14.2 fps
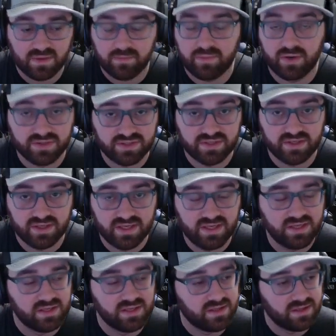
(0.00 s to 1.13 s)
Personally,
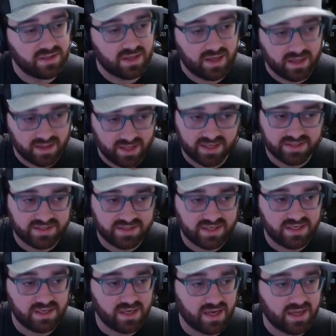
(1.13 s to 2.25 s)
like I
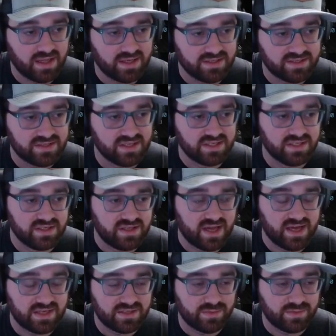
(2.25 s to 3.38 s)
said, I like to stick to the
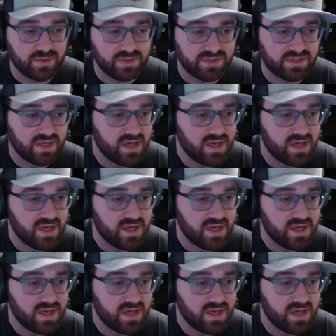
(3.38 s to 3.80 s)
TAC Sports.